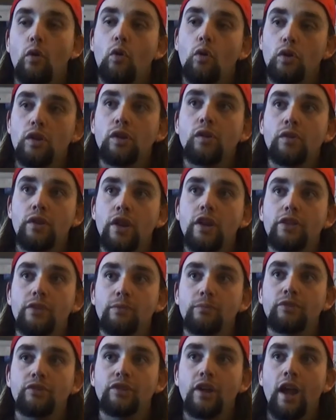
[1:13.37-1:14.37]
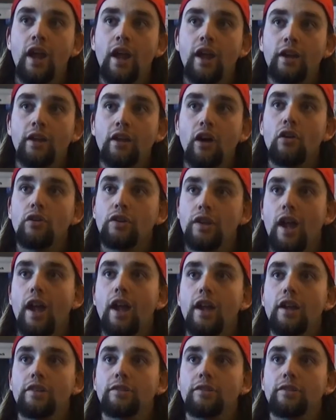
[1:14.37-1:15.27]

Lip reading: Or you get them saying, okay,